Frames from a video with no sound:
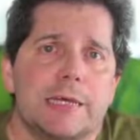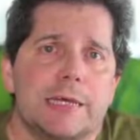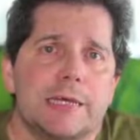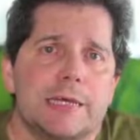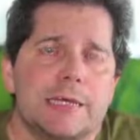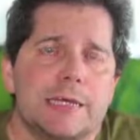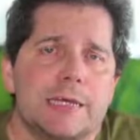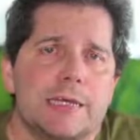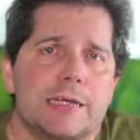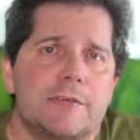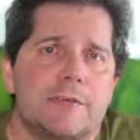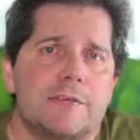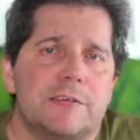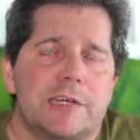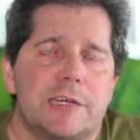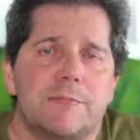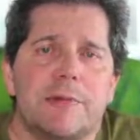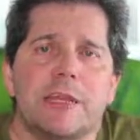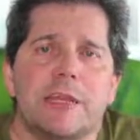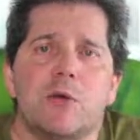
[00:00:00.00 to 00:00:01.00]
is
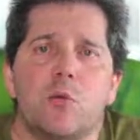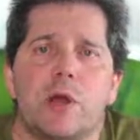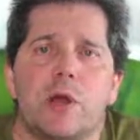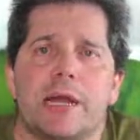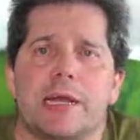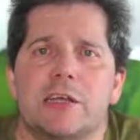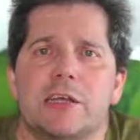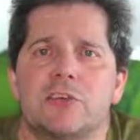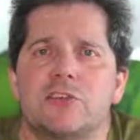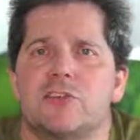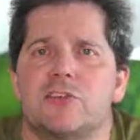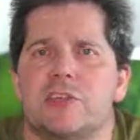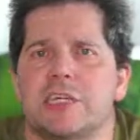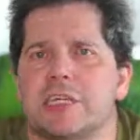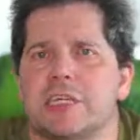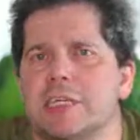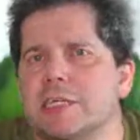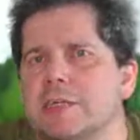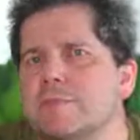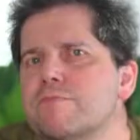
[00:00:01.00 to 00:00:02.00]
in many ways
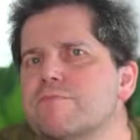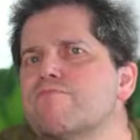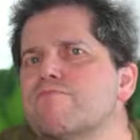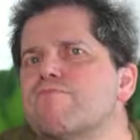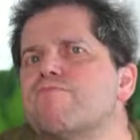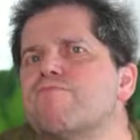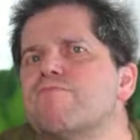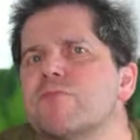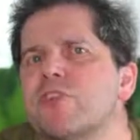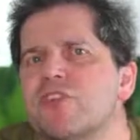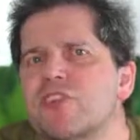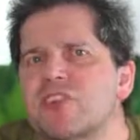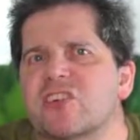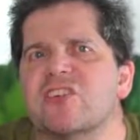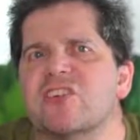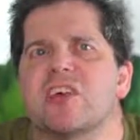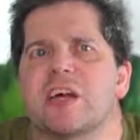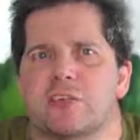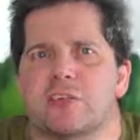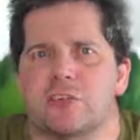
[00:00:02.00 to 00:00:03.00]
the
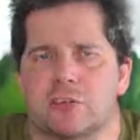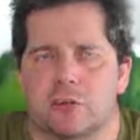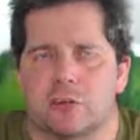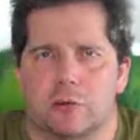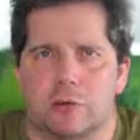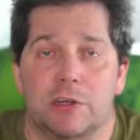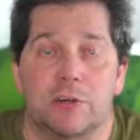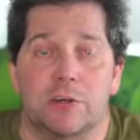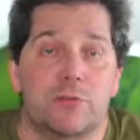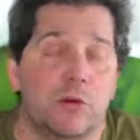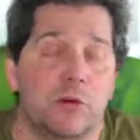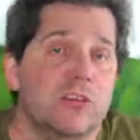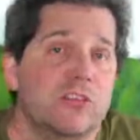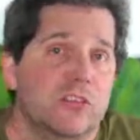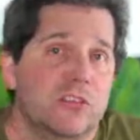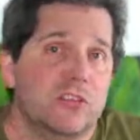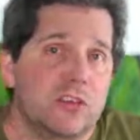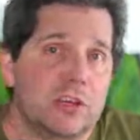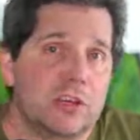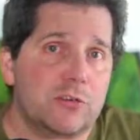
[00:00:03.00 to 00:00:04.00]
successor, and a very
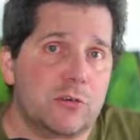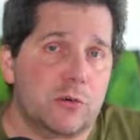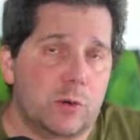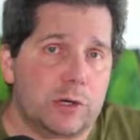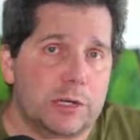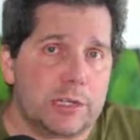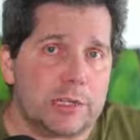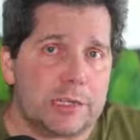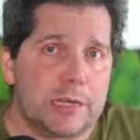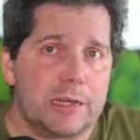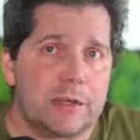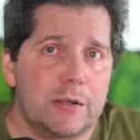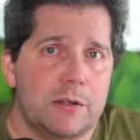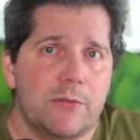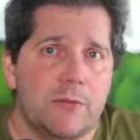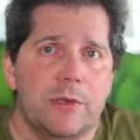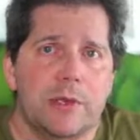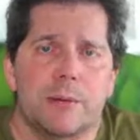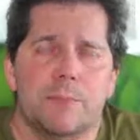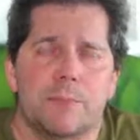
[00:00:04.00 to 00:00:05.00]
successful one at that,
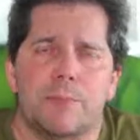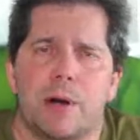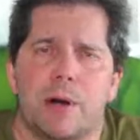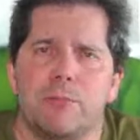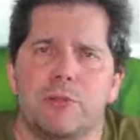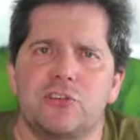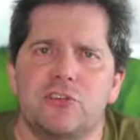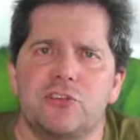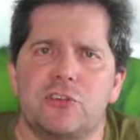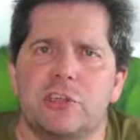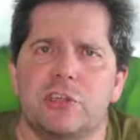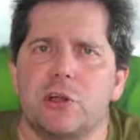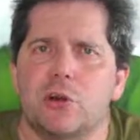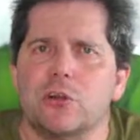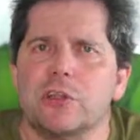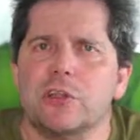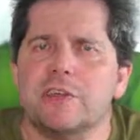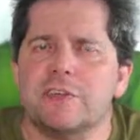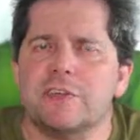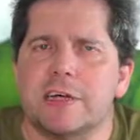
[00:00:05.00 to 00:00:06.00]
published in the
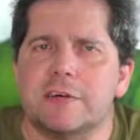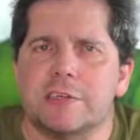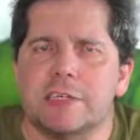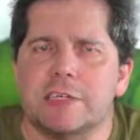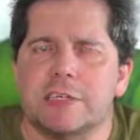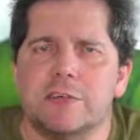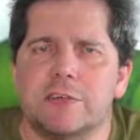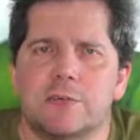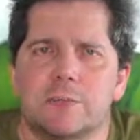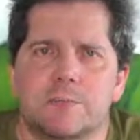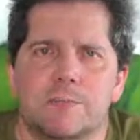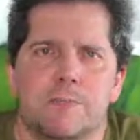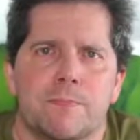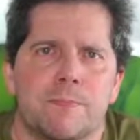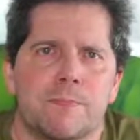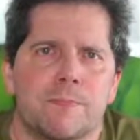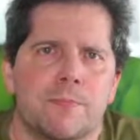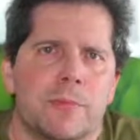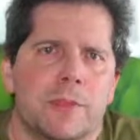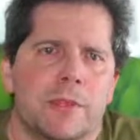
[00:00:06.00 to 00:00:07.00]
early 70s.
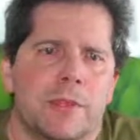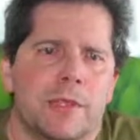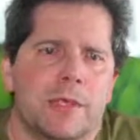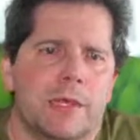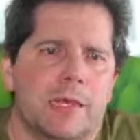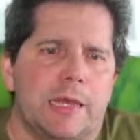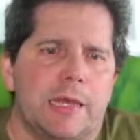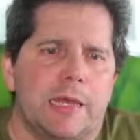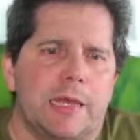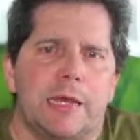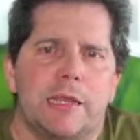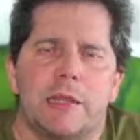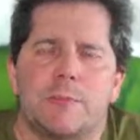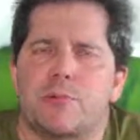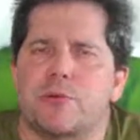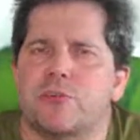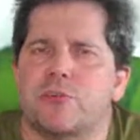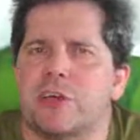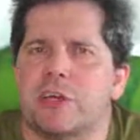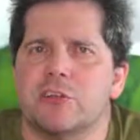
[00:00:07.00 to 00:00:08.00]
And it
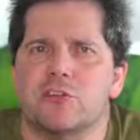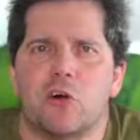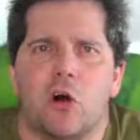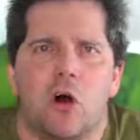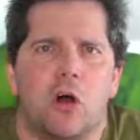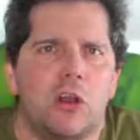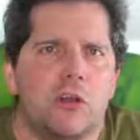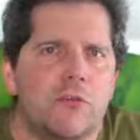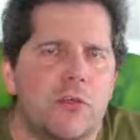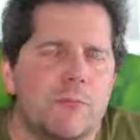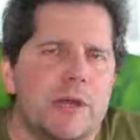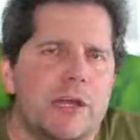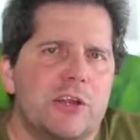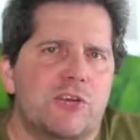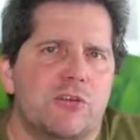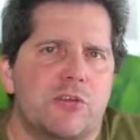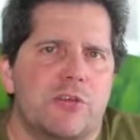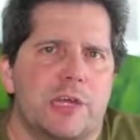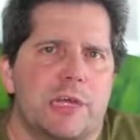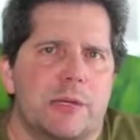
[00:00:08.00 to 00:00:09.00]
presents all of the
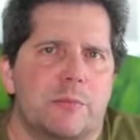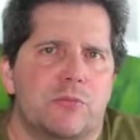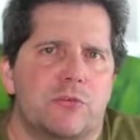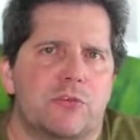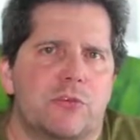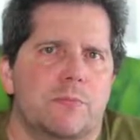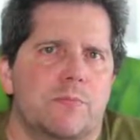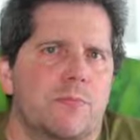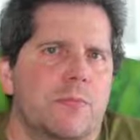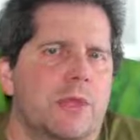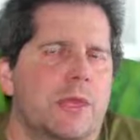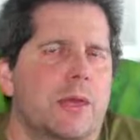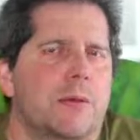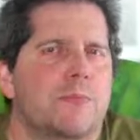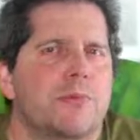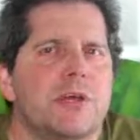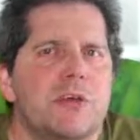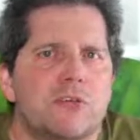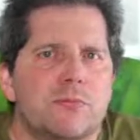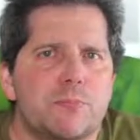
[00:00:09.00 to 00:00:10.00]
major themes:
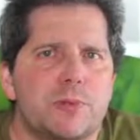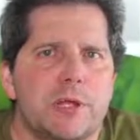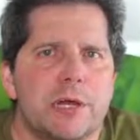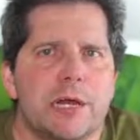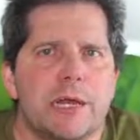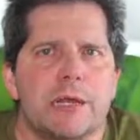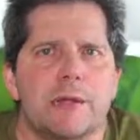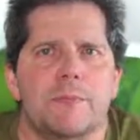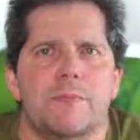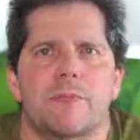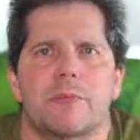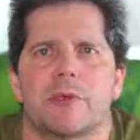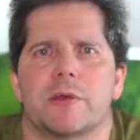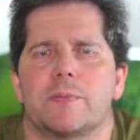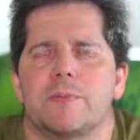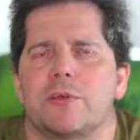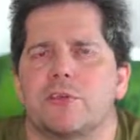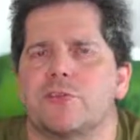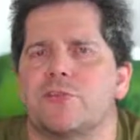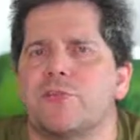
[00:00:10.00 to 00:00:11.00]
piece play,
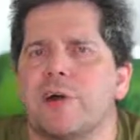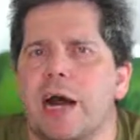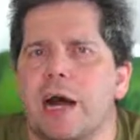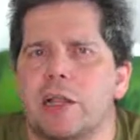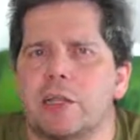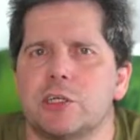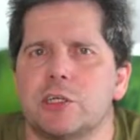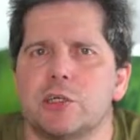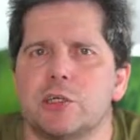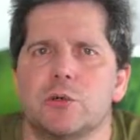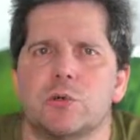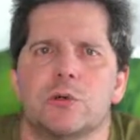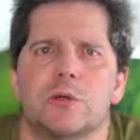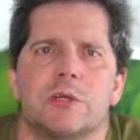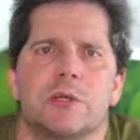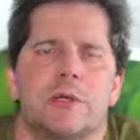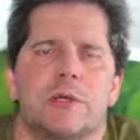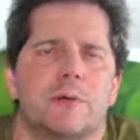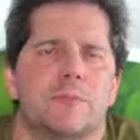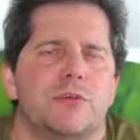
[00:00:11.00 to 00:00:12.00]
piece value,
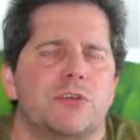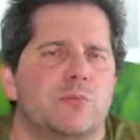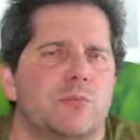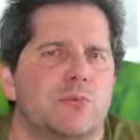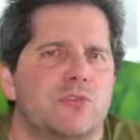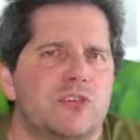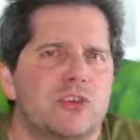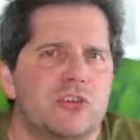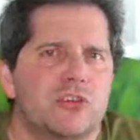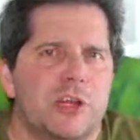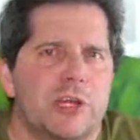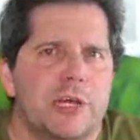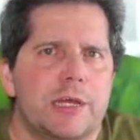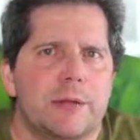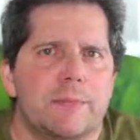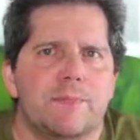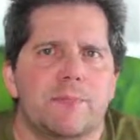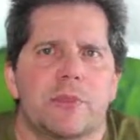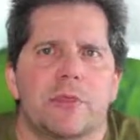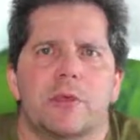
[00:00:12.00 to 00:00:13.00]
piece
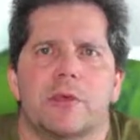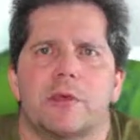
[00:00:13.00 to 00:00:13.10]
positioning,